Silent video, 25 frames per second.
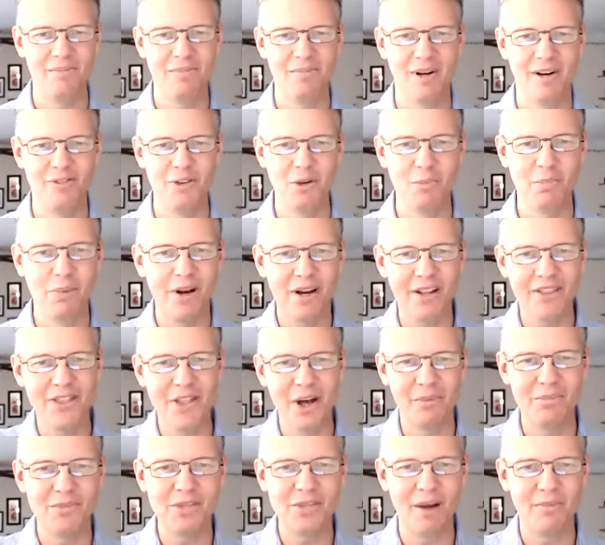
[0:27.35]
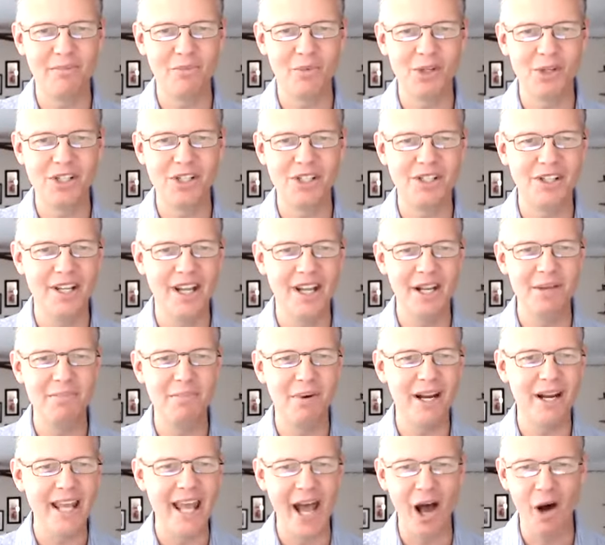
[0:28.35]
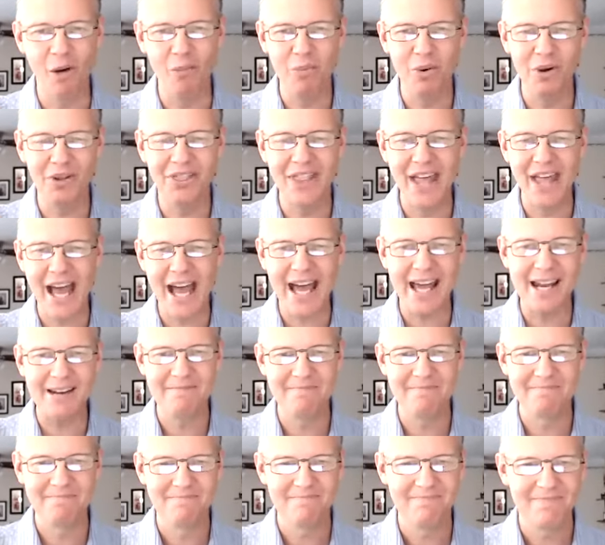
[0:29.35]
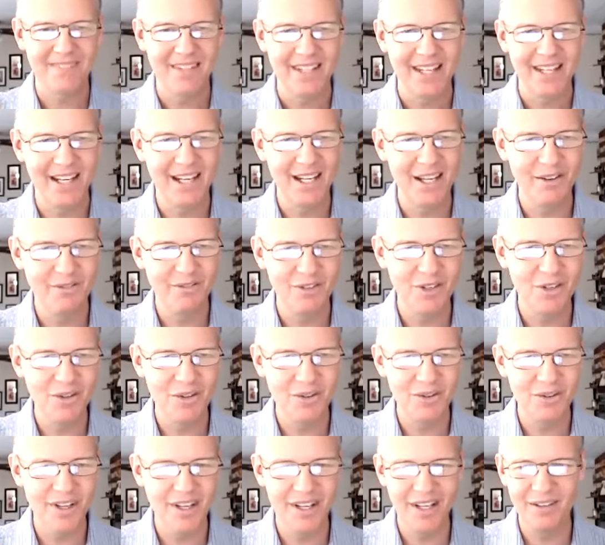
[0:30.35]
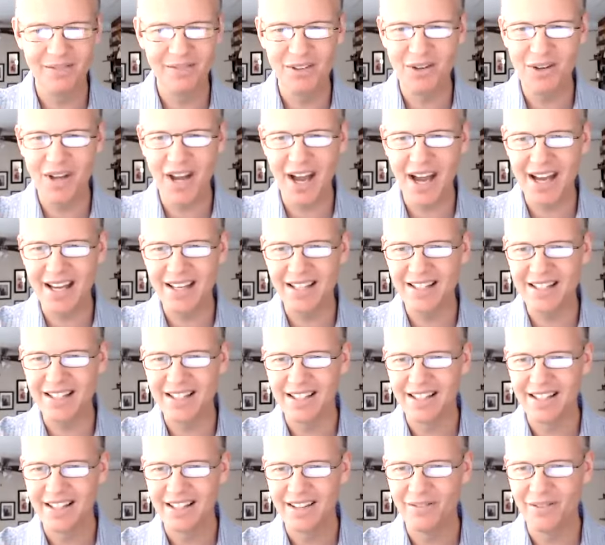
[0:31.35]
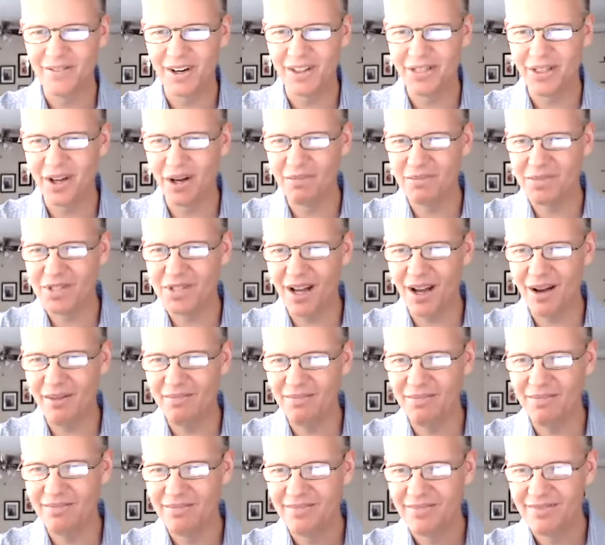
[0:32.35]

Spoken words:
But if you put a thumbs up, did anybody help with that? Any of you guys want a thumbs up?